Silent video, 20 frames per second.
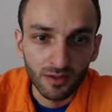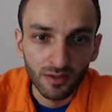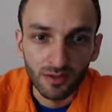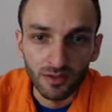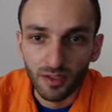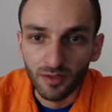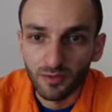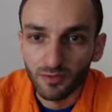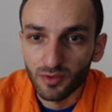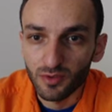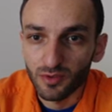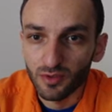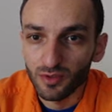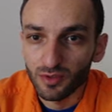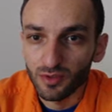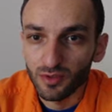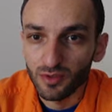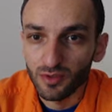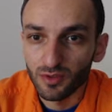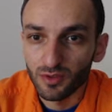uh, after
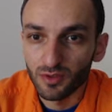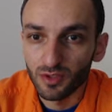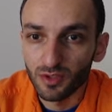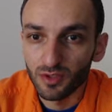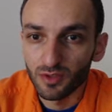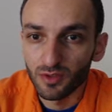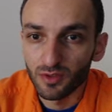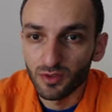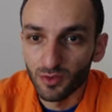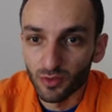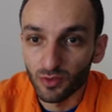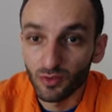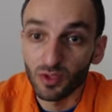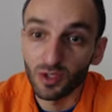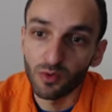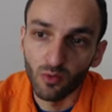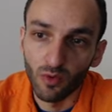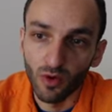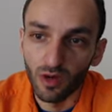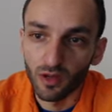uh, rook
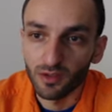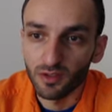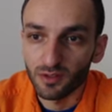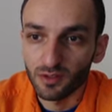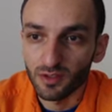e1.